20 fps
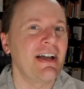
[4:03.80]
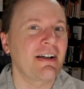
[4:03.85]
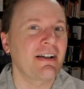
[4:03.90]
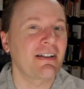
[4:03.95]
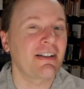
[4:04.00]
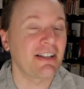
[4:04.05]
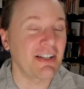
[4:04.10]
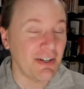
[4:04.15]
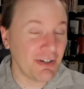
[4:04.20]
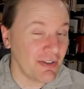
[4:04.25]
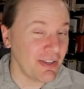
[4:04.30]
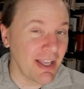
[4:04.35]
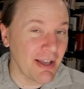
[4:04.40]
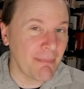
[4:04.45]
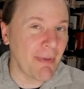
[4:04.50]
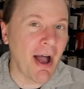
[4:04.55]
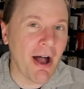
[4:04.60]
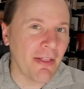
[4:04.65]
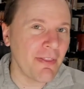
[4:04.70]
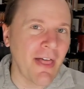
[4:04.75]
clearly
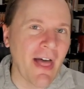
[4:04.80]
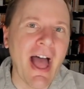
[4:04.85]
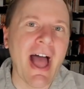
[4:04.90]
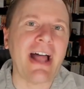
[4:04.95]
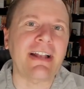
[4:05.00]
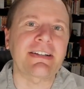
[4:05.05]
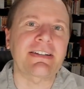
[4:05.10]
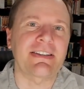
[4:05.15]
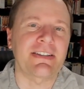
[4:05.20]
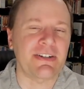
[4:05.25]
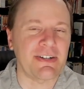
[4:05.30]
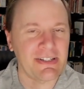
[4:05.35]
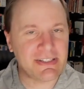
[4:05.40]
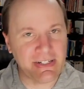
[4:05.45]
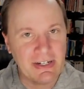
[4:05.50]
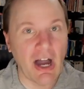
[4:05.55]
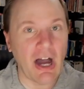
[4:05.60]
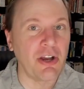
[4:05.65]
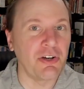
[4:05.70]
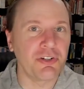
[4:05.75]
about that. There is an
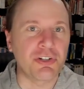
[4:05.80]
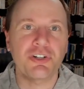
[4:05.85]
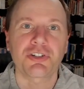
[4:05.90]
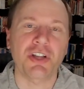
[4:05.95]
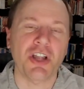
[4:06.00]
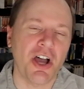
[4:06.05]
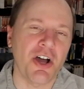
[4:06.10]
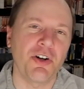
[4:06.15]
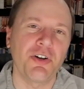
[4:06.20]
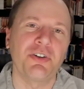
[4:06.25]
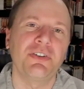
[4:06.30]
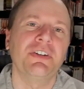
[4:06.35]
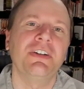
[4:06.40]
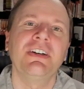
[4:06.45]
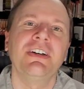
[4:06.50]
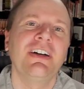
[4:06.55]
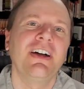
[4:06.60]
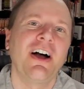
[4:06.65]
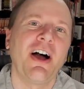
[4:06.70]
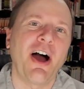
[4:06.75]

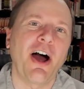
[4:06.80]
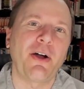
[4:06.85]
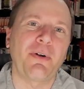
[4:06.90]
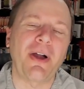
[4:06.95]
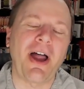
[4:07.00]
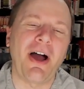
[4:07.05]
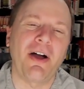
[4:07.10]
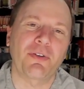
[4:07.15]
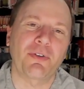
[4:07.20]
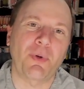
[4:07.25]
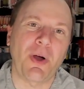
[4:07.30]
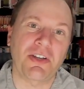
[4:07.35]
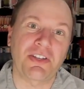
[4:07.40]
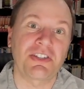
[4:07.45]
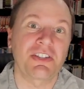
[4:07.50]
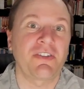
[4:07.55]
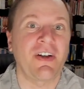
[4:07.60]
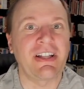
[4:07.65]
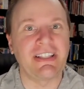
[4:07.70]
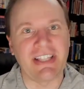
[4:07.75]
undertone around questions
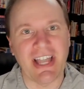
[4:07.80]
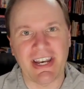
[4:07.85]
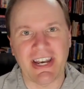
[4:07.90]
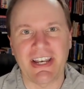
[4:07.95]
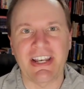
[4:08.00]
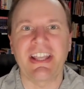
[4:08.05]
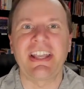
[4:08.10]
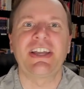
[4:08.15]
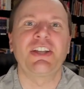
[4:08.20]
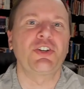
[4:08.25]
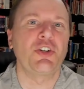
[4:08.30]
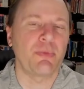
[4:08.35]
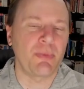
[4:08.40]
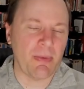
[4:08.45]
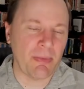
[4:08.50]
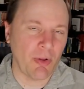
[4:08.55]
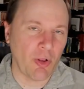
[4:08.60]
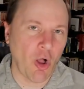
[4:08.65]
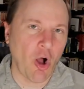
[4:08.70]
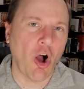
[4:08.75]
of identity and who
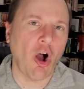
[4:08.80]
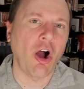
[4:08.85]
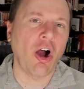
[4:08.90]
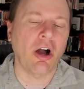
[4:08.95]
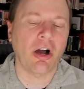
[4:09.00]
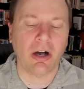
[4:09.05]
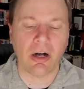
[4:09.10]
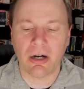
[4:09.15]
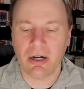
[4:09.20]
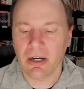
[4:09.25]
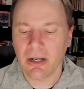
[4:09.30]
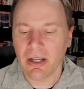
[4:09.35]
people are